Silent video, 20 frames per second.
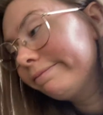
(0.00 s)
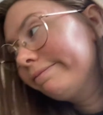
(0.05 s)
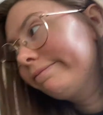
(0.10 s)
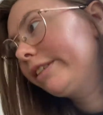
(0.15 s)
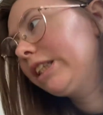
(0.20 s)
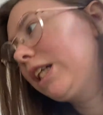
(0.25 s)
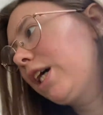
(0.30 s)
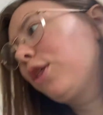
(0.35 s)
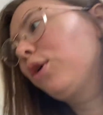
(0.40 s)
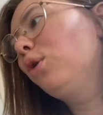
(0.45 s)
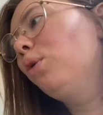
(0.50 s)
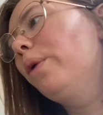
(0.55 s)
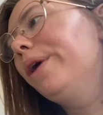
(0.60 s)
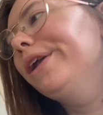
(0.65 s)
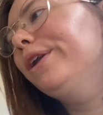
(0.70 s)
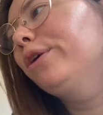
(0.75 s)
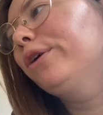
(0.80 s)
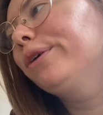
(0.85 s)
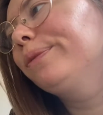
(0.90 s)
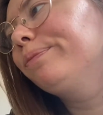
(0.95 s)
I thought, why
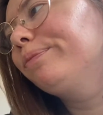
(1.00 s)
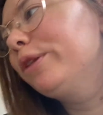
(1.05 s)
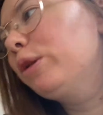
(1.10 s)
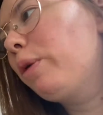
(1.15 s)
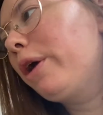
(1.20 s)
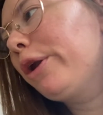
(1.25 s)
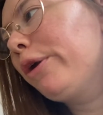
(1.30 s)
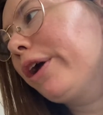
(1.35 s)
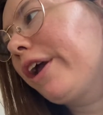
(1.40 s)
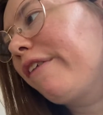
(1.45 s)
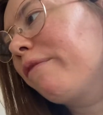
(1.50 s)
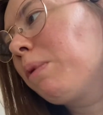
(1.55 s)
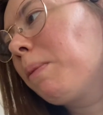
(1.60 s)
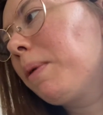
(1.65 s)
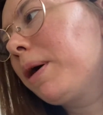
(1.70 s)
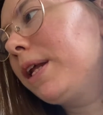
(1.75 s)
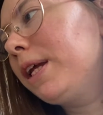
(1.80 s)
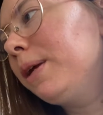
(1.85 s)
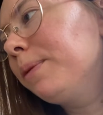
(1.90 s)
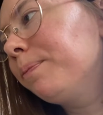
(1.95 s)
not? Why not give them a
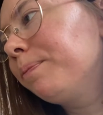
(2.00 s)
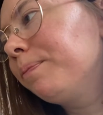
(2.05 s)
buddy?